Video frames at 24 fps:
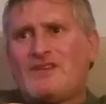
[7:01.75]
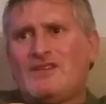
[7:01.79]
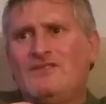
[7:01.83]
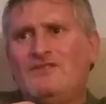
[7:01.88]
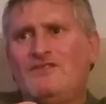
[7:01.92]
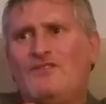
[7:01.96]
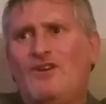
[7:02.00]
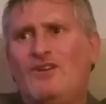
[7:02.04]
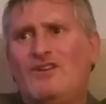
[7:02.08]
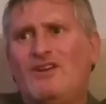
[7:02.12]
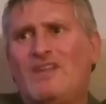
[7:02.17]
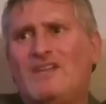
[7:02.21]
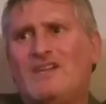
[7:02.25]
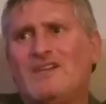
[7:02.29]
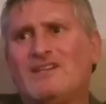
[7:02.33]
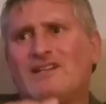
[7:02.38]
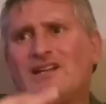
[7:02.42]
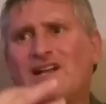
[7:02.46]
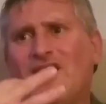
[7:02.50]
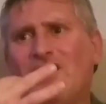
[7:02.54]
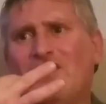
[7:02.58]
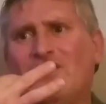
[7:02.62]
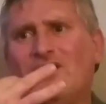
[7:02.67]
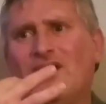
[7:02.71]
you've got like a
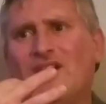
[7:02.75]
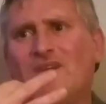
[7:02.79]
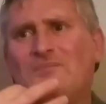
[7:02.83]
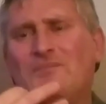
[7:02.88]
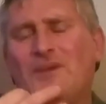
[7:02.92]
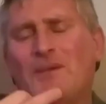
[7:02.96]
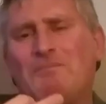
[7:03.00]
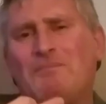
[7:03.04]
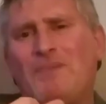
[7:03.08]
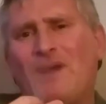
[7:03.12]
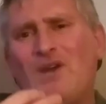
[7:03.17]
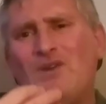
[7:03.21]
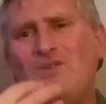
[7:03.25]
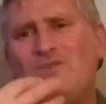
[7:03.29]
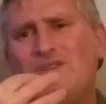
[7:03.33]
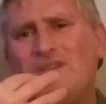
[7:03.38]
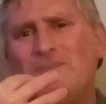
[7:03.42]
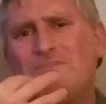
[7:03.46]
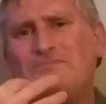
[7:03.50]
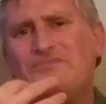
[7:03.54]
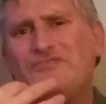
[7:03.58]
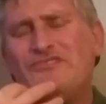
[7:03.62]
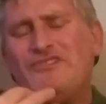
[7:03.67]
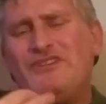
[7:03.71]

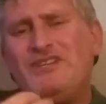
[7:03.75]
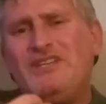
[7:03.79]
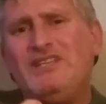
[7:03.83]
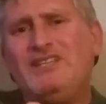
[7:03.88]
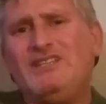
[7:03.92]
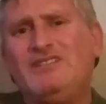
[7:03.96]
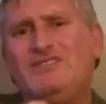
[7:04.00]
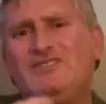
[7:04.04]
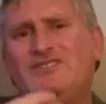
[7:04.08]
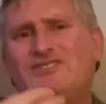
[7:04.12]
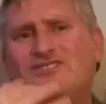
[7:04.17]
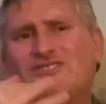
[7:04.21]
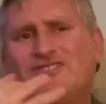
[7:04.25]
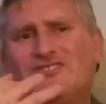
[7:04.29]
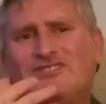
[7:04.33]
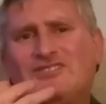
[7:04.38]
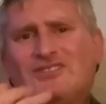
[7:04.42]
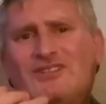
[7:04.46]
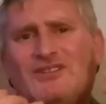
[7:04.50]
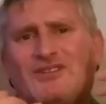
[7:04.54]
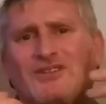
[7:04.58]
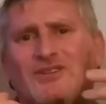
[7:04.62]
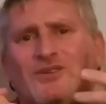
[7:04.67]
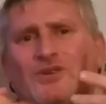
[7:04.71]
polar
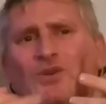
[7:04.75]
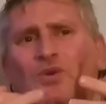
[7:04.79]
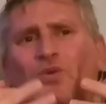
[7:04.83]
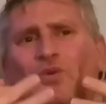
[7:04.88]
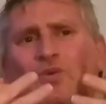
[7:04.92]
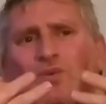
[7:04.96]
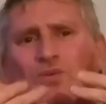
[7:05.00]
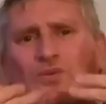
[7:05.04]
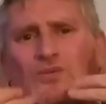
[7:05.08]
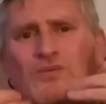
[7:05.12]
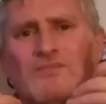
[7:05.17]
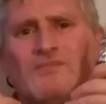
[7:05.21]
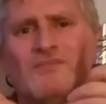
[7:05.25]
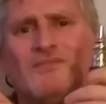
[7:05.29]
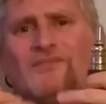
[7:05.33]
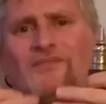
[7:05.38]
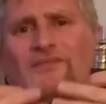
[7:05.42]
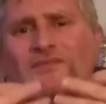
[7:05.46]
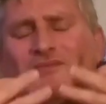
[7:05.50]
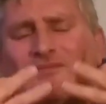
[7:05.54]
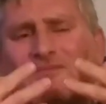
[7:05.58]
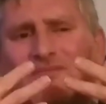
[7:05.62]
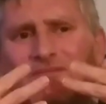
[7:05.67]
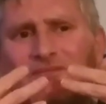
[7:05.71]
breeze cool
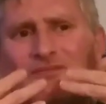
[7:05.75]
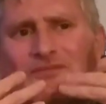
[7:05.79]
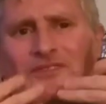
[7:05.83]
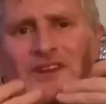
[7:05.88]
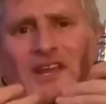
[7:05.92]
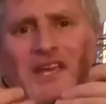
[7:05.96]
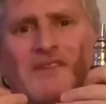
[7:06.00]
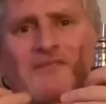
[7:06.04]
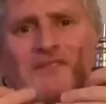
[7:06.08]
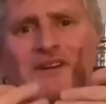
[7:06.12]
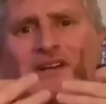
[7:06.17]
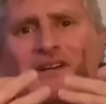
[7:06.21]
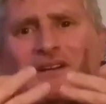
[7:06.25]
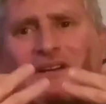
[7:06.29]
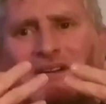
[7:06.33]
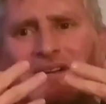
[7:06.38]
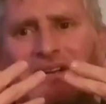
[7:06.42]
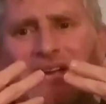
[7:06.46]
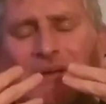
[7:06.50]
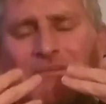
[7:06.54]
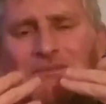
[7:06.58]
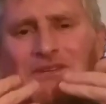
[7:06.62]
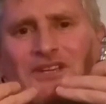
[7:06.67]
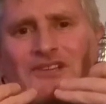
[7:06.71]
flavour
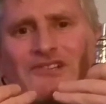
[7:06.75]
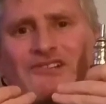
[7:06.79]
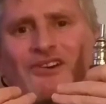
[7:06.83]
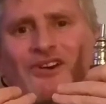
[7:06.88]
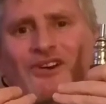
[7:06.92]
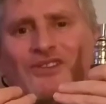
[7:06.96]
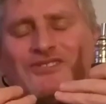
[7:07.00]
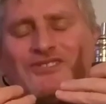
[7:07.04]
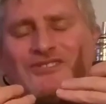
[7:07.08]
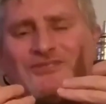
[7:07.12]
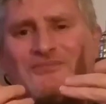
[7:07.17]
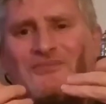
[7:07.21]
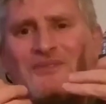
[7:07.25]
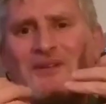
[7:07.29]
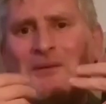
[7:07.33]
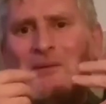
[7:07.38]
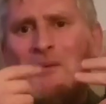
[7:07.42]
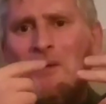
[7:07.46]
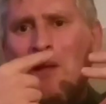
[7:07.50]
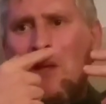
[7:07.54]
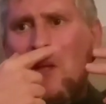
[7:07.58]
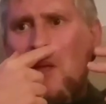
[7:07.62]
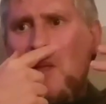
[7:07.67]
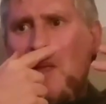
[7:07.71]
coming across.
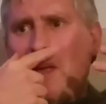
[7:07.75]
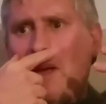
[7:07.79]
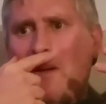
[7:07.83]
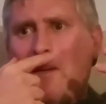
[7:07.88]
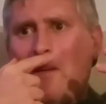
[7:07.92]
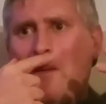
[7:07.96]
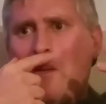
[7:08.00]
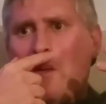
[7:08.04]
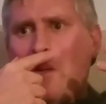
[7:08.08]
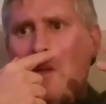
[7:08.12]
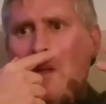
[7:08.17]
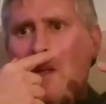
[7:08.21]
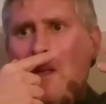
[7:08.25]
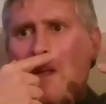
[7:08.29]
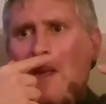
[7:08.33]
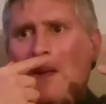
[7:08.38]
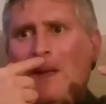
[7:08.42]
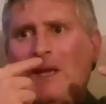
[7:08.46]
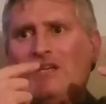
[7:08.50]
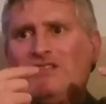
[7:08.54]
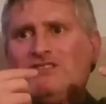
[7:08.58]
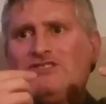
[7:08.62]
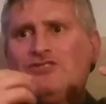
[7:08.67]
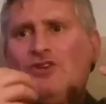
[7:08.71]
Now,
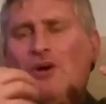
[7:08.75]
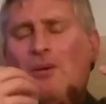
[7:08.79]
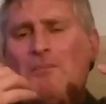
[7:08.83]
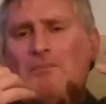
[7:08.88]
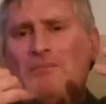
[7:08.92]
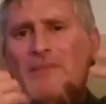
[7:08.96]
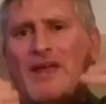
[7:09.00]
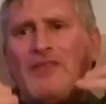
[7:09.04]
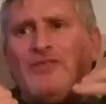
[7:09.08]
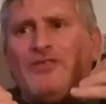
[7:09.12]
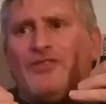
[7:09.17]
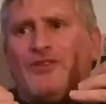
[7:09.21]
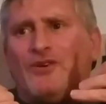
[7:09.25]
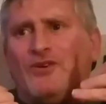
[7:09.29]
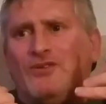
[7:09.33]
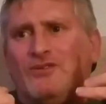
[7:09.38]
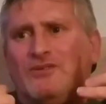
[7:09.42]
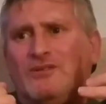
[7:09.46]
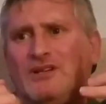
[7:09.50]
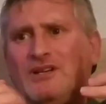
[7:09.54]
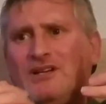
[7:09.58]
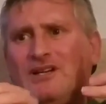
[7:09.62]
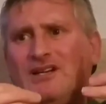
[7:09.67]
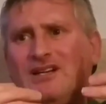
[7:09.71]
it's not
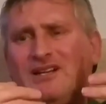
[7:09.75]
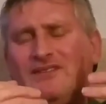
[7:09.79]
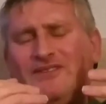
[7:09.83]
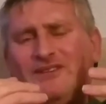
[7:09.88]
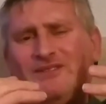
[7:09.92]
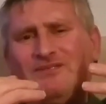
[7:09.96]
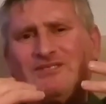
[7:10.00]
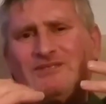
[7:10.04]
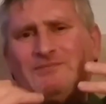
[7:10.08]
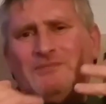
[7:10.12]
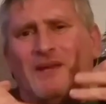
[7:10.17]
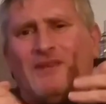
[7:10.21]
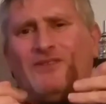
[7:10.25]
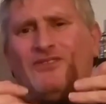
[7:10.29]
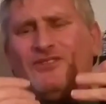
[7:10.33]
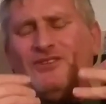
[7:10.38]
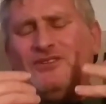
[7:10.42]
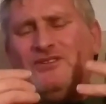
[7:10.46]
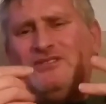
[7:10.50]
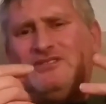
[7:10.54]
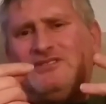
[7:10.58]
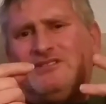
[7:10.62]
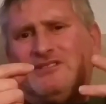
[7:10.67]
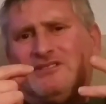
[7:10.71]
menthol. If it was
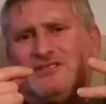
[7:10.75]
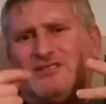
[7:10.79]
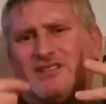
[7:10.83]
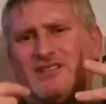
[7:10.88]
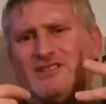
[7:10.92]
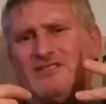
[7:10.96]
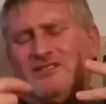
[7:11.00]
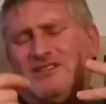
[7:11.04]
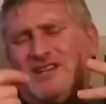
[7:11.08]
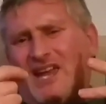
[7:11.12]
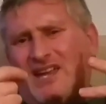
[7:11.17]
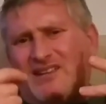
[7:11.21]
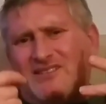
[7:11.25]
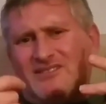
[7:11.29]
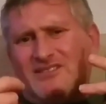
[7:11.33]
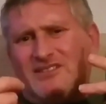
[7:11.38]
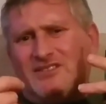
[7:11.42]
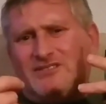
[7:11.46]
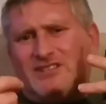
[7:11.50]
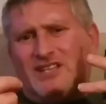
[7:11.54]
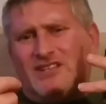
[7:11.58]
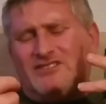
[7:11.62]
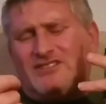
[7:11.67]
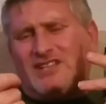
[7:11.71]
menthol, you
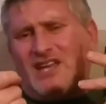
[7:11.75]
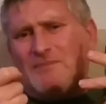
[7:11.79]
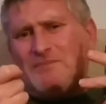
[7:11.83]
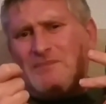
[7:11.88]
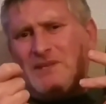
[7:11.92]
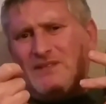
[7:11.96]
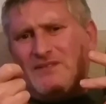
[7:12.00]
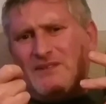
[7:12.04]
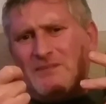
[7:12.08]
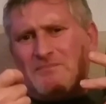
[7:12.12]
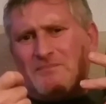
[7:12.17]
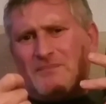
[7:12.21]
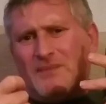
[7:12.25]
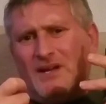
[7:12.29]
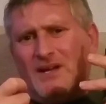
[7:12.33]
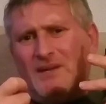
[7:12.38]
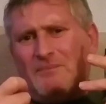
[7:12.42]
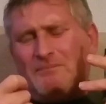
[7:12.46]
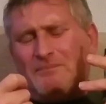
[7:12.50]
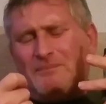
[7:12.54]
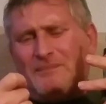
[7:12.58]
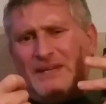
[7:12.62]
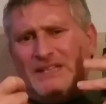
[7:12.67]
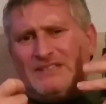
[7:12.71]
tend to get a bit of a
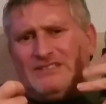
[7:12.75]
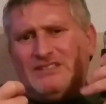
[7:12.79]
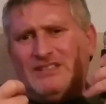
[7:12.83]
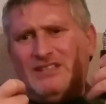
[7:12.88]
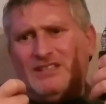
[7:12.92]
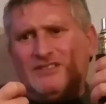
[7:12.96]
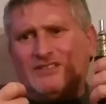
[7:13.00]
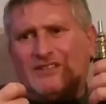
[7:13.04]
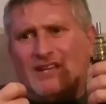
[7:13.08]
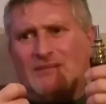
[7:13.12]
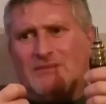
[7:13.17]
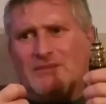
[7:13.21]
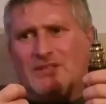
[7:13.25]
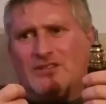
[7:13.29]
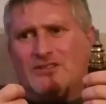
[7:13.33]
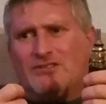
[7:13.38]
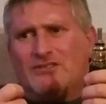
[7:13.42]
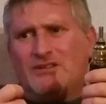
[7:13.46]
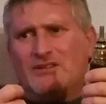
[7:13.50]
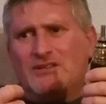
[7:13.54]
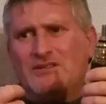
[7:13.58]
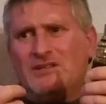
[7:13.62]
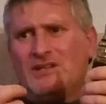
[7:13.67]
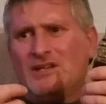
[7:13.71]
bitterness coming
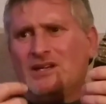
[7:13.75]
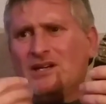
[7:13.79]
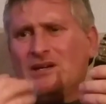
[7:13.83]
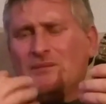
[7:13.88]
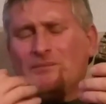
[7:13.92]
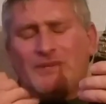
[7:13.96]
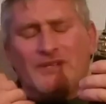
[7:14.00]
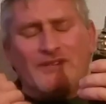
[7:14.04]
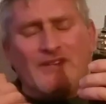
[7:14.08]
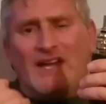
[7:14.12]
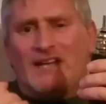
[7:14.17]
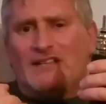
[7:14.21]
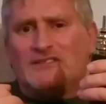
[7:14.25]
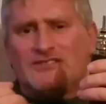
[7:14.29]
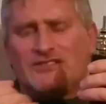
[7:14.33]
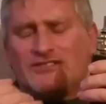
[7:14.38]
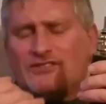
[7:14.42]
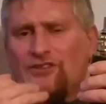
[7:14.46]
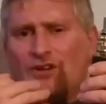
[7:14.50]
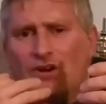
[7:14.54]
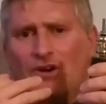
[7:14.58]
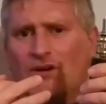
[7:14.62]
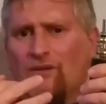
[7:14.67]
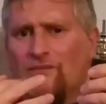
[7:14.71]
through, but
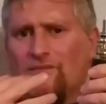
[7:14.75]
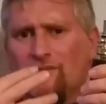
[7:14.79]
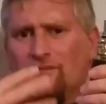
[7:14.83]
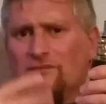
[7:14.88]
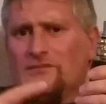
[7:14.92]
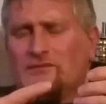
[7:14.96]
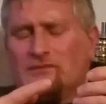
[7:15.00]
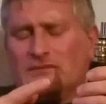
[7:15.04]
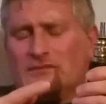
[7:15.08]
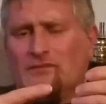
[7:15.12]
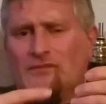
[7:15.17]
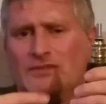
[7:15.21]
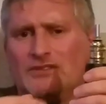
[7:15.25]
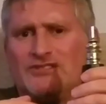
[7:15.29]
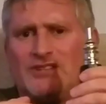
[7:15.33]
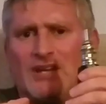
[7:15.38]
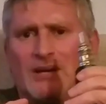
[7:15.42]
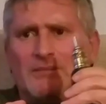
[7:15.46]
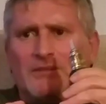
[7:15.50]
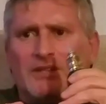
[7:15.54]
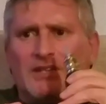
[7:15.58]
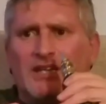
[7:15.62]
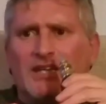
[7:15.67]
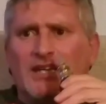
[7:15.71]
that's not what's
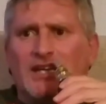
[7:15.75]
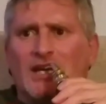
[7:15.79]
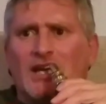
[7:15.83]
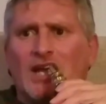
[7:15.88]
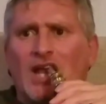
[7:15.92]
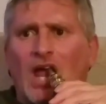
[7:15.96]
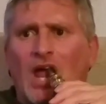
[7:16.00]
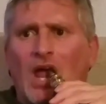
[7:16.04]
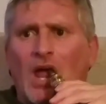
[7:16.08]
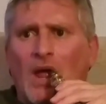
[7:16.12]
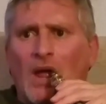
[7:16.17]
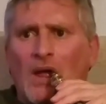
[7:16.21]
happening here.